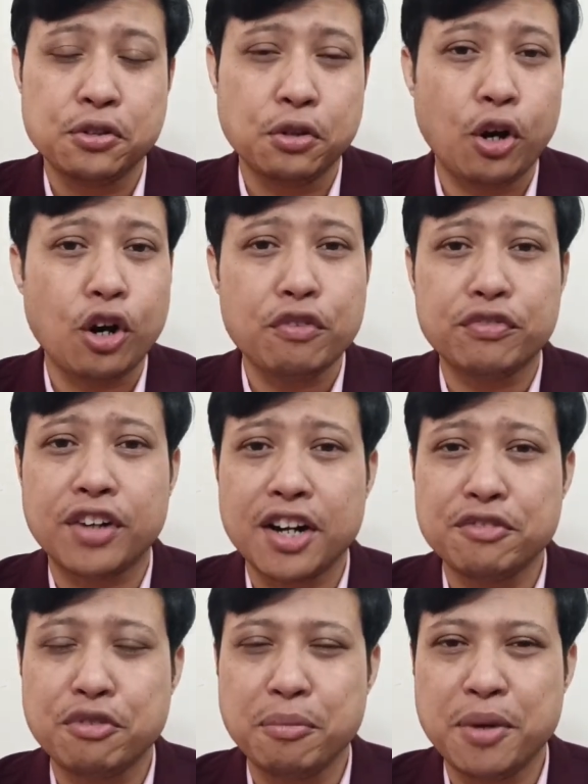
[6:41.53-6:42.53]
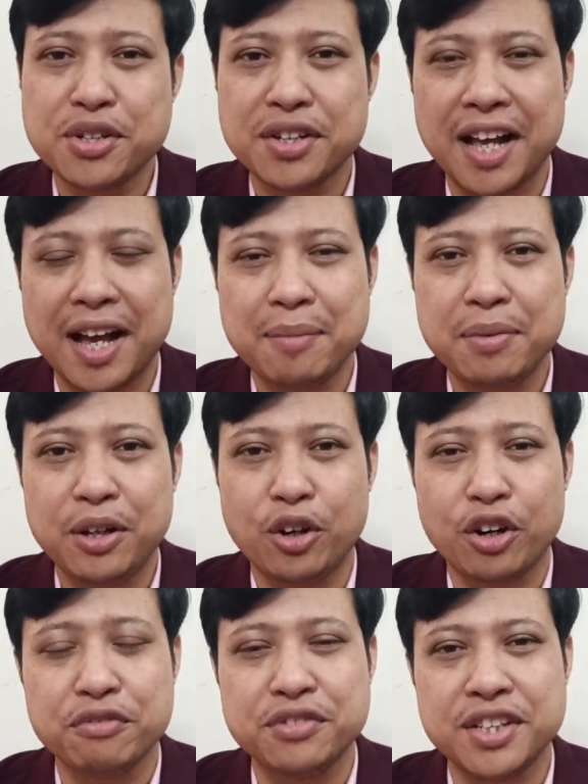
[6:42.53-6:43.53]
So a lot of transformation happening,
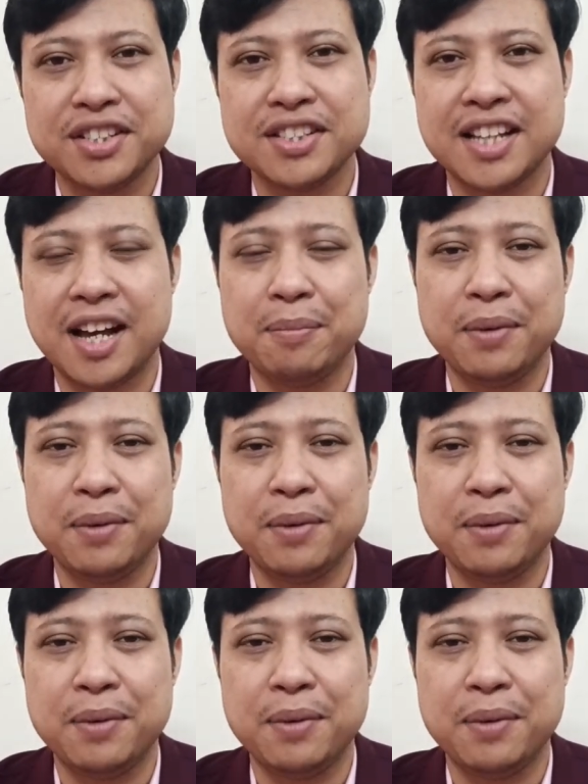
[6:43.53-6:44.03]
a lot of changes